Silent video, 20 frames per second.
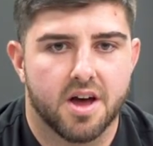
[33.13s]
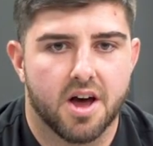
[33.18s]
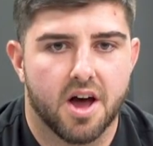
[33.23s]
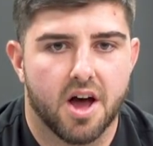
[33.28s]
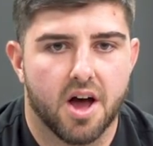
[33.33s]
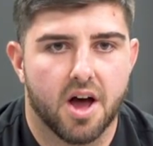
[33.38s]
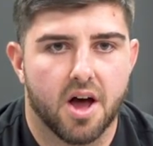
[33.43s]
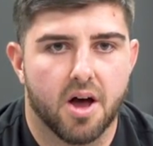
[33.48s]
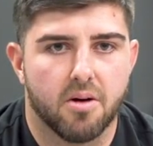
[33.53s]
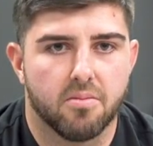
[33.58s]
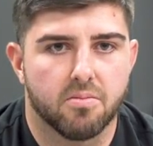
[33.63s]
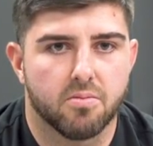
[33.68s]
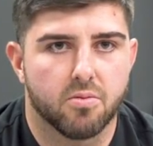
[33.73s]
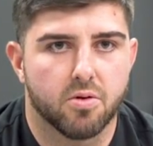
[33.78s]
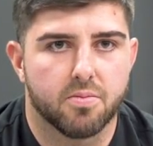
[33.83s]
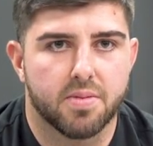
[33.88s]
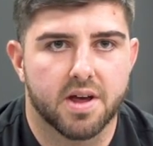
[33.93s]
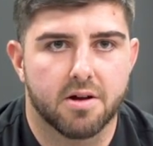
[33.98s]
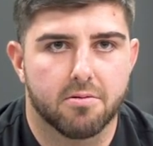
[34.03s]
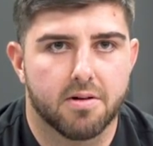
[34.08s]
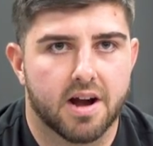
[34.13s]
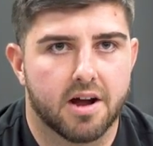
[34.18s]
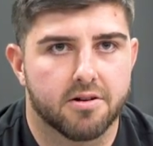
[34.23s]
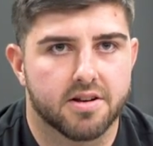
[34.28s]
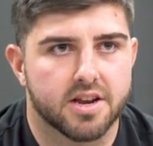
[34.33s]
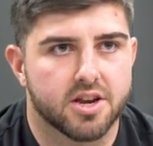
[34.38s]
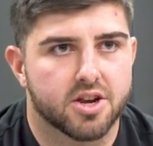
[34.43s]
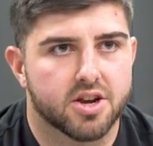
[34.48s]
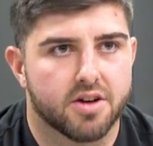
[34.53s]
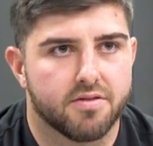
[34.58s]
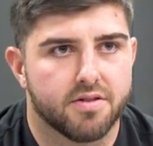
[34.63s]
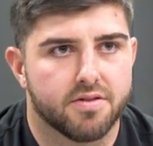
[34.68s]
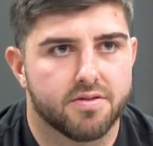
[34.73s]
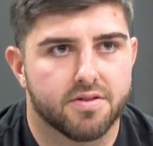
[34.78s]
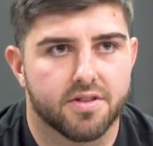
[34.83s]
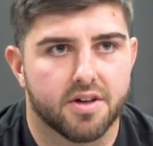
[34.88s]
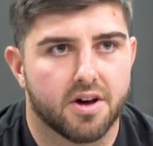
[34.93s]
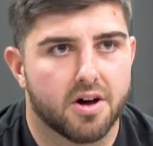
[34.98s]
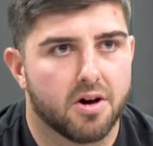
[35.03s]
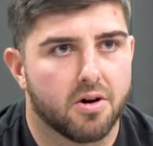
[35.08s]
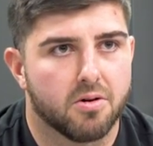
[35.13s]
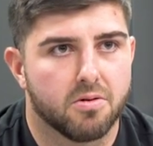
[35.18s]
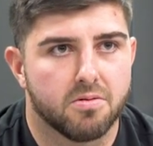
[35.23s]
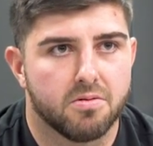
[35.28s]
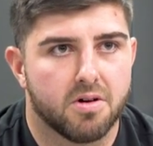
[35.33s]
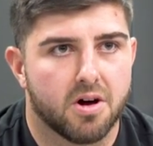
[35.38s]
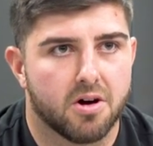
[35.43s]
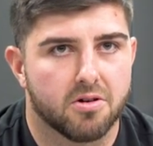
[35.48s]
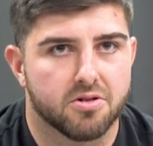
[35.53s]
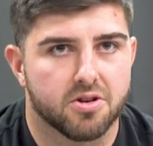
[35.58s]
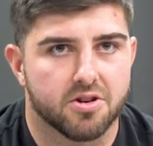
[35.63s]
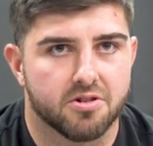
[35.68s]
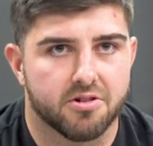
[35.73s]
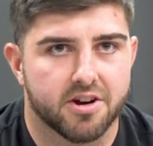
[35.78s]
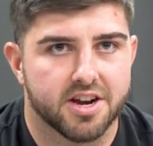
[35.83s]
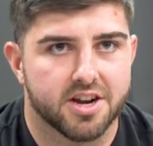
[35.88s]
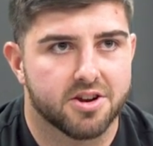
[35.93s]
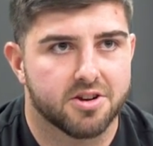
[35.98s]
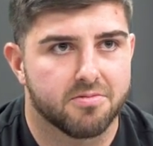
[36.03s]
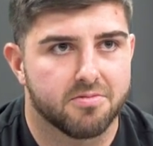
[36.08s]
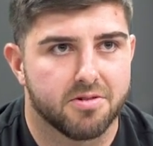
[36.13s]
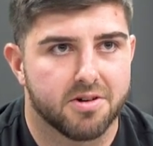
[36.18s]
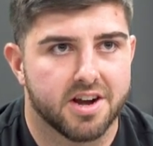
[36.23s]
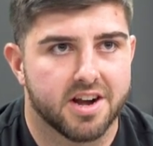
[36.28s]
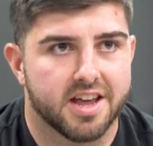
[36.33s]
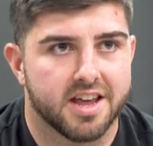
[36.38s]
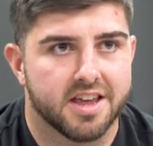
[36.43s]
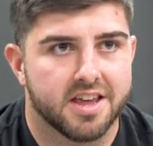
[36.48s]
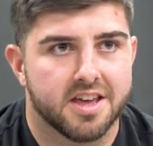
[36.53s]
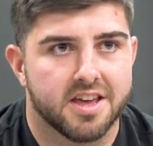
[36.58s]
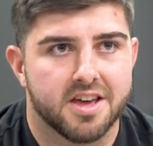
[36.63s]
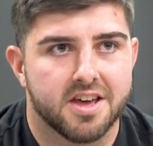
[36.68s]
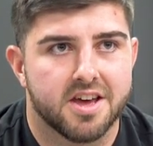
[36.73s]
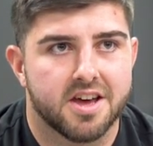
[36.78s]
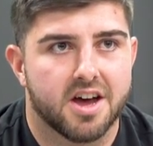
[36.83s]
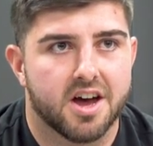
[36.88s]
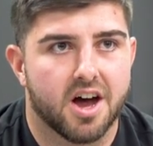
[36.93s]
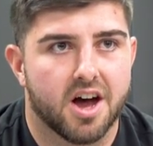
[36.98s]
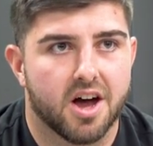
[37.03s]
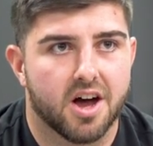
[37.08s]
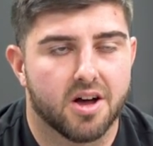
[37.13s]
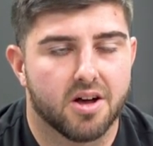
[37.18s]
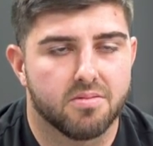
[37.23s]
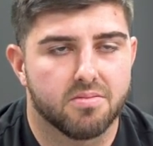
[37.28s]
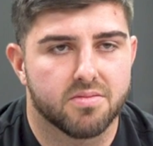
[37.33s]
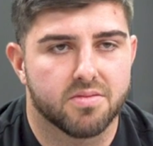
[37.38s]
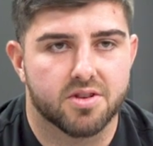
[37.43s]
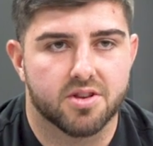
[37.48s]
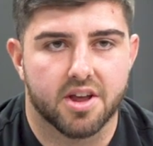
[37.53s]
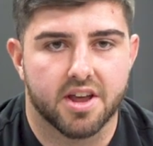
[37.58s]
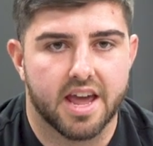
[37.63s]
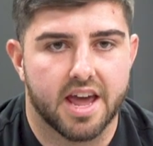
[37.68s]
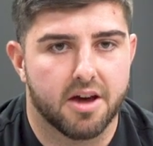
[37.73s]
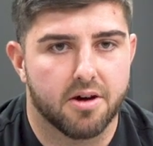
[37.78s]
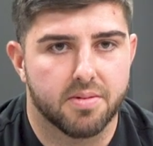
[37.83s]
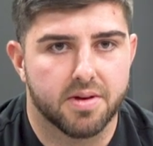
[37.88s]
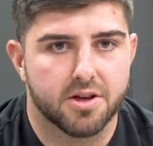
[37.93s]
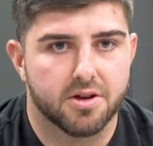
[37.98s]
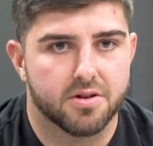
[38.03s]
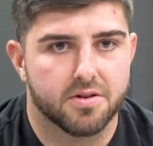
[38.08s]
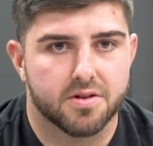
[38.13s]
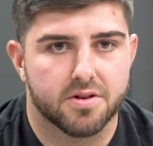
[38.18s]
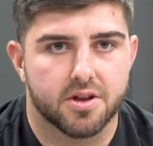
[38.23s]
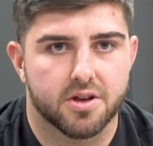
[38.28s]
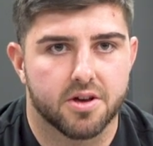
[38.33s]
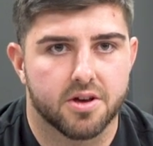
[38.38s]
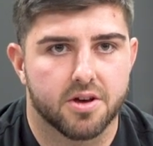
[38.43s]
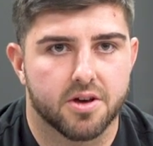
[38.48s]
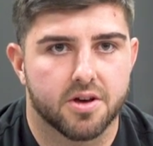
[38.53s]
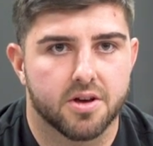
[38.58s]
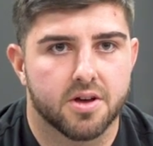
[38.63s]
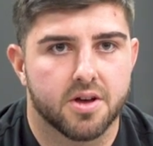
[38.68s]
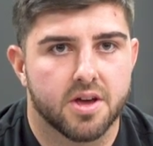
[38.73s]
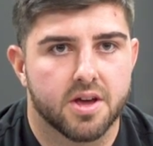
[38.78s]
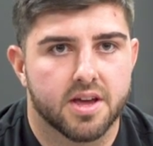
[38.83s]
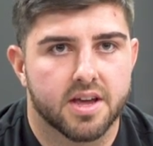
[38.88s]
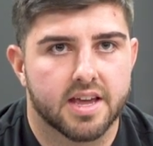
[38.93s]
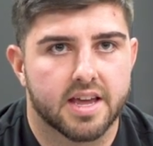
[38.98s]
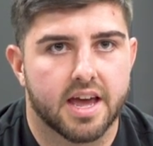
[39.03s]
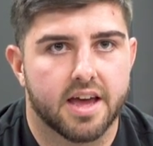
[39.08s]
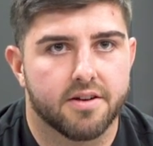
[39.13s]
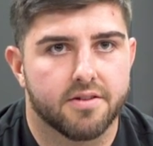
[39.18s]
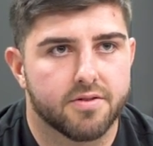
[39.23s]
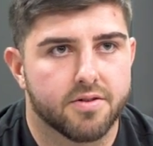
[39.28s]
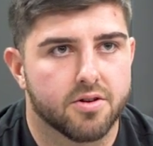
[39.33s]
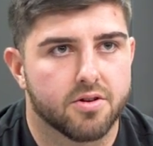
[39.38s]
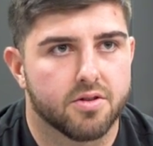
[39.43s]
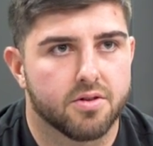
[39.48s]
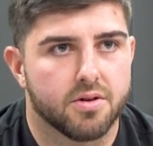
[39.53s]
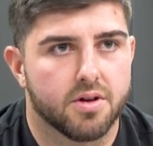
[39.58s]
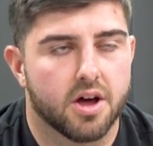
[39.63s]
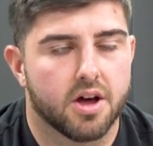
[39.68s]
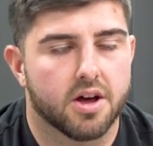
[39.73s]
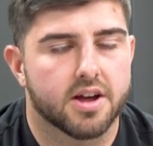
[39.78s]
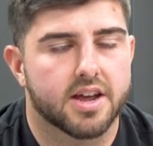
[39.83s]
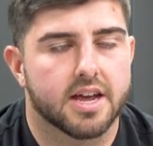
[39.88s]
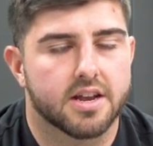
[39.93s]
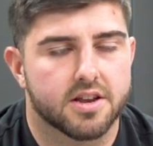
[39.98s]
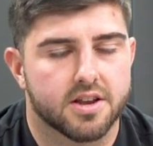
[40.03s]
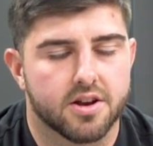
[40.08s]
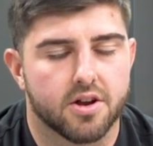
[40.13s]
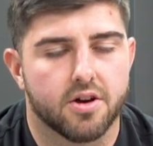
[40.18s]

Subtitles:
We'll be around each other for the whole duration, really. It'll be good to get to